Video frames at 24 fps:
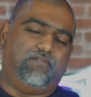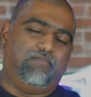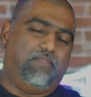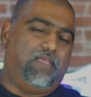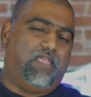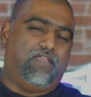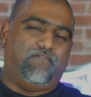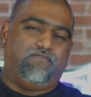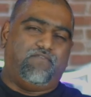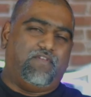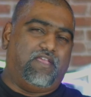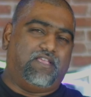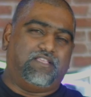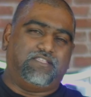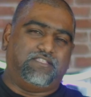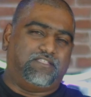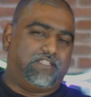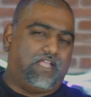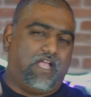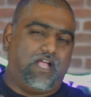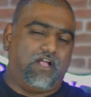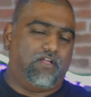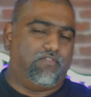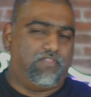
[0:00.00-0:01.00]
MAFEX
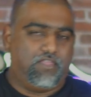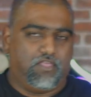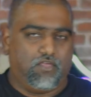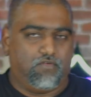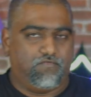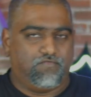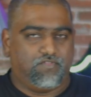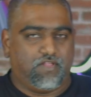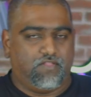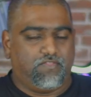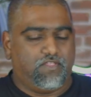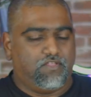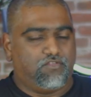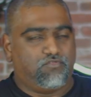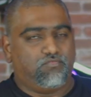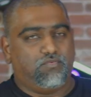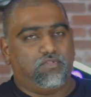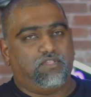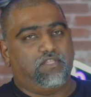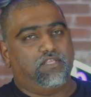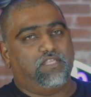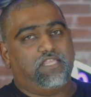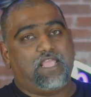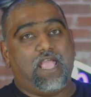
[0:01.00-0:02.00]
style. They have done this
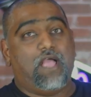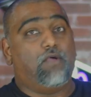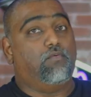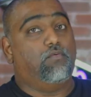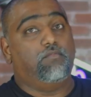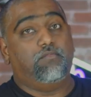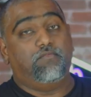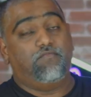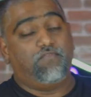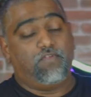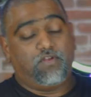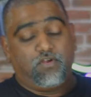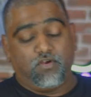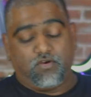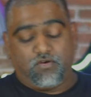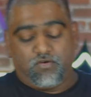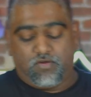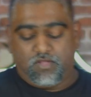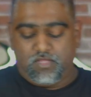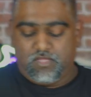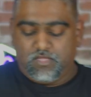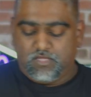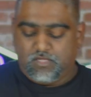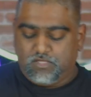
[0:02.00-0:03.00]
with the Catwoman figure,
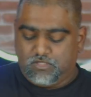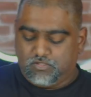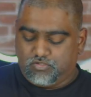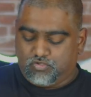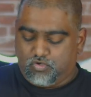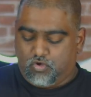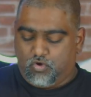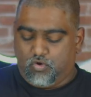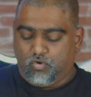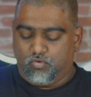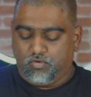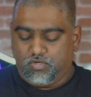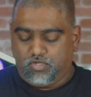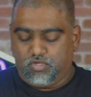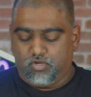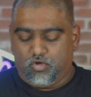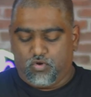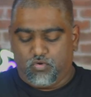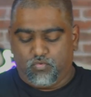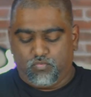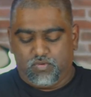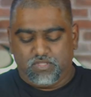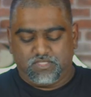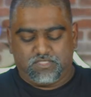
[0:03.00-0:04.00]
so
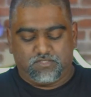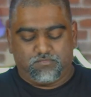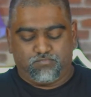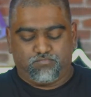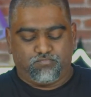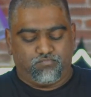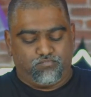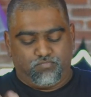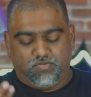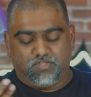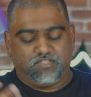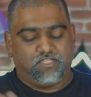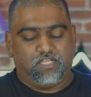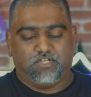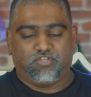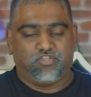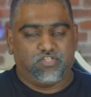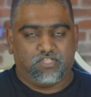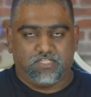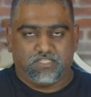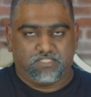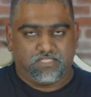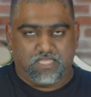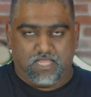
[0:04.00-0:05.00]
it's
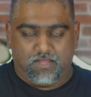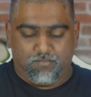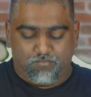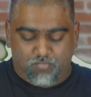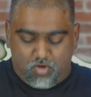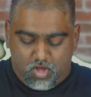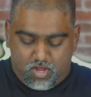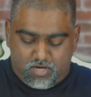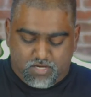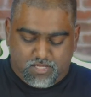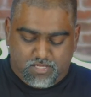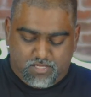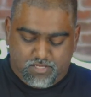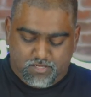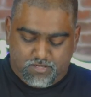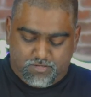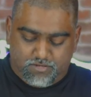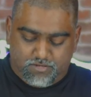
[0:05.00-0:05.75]
essentially the same body.